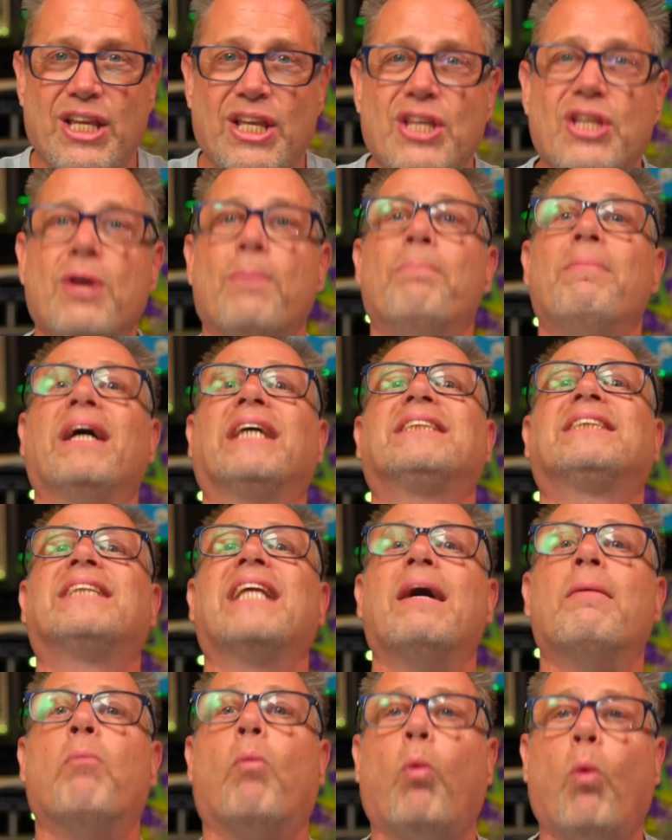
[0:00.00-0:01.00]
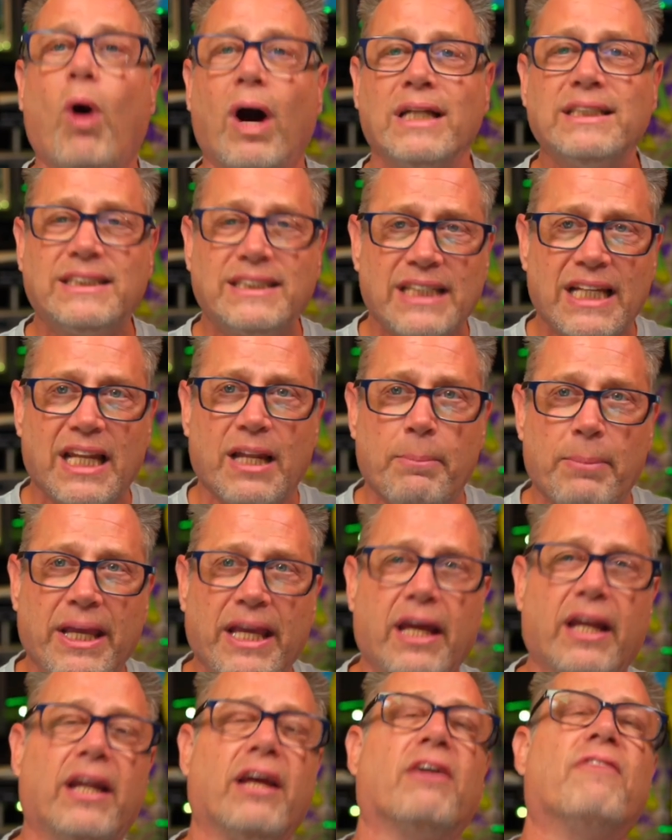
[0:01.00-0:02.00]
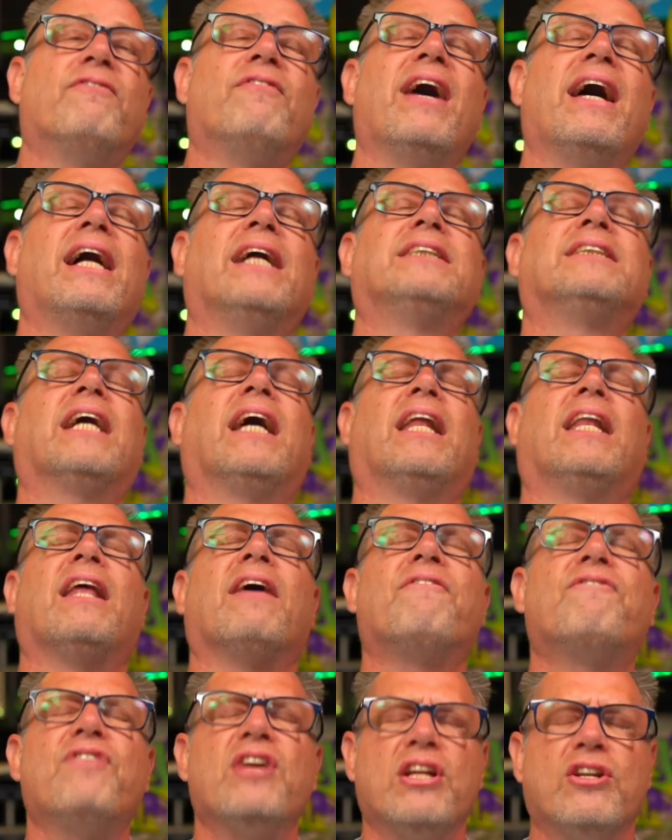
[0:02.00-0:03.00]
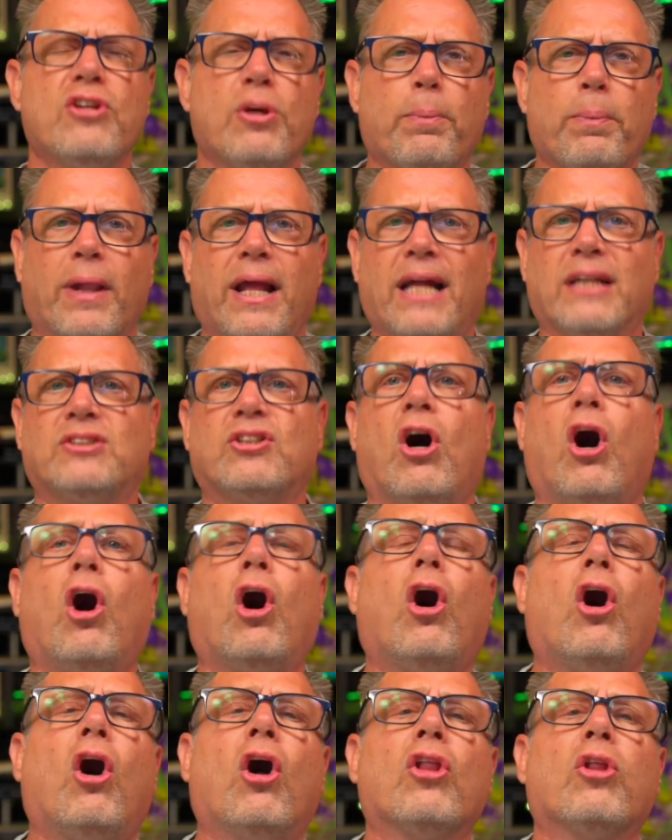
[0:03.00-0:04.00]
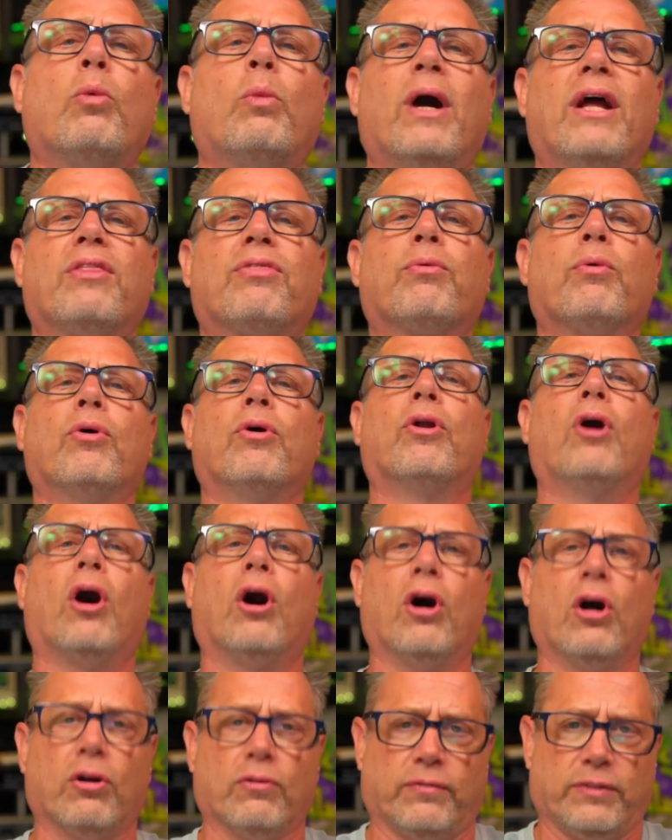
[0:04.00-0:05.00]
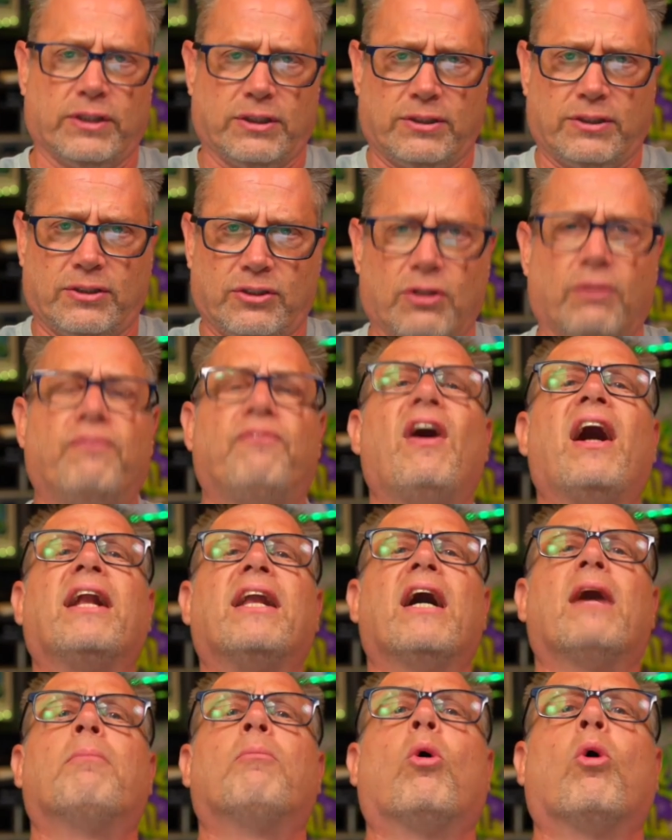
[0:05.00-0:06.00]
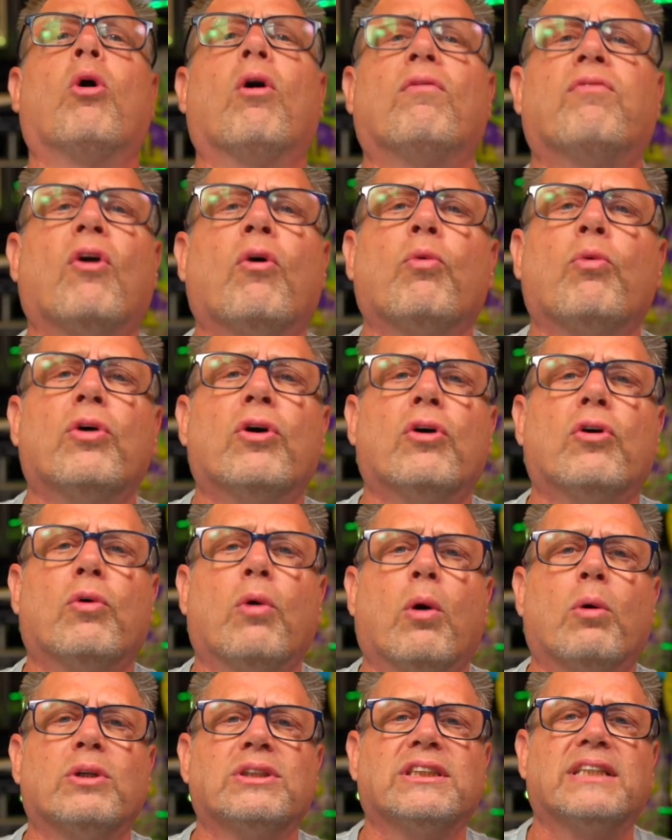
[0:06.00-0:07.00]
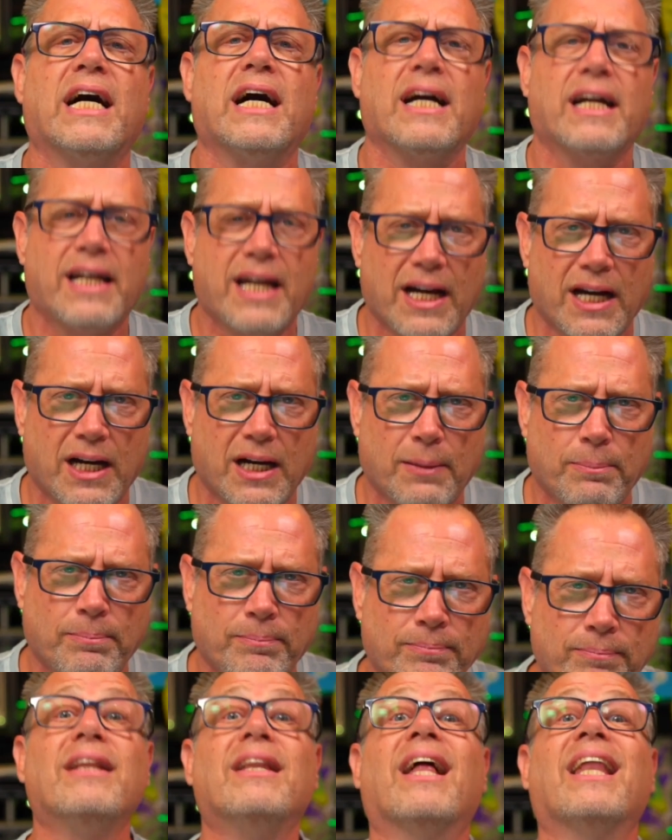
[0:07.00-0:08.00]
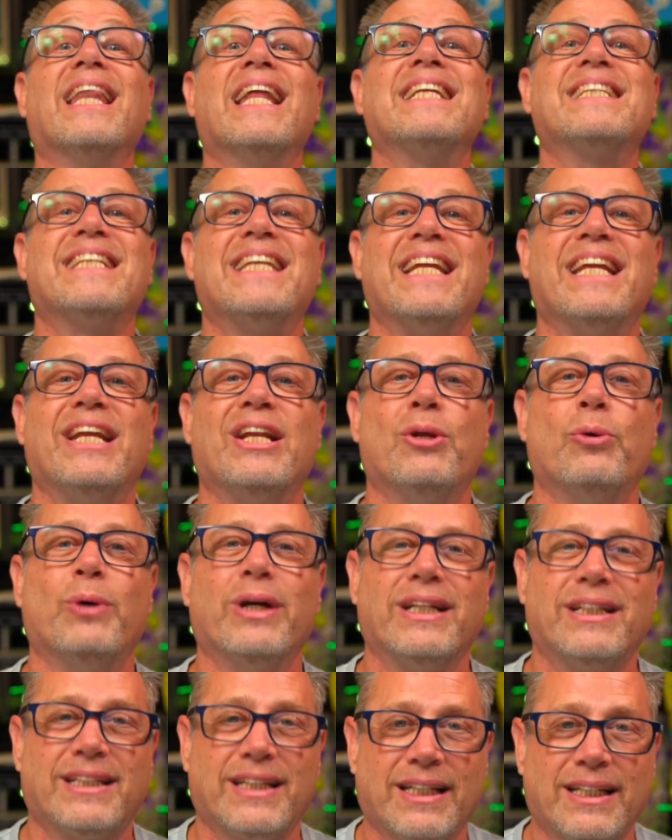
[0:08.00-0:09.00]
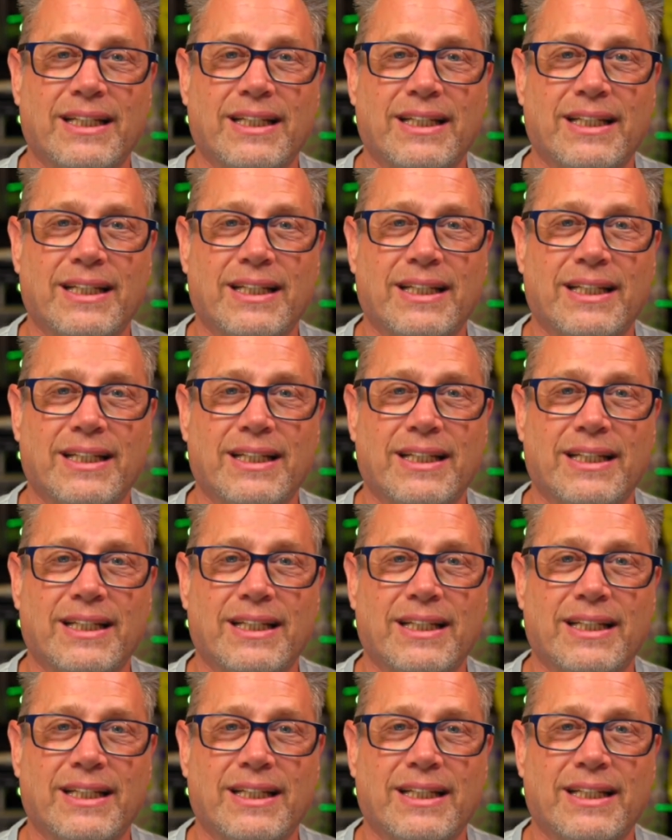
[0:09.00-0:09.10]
You mix them once in the beginning of veg and they feed your plants all the way through to harvest. So find out more over at realgrowers.com. Now let's get into it.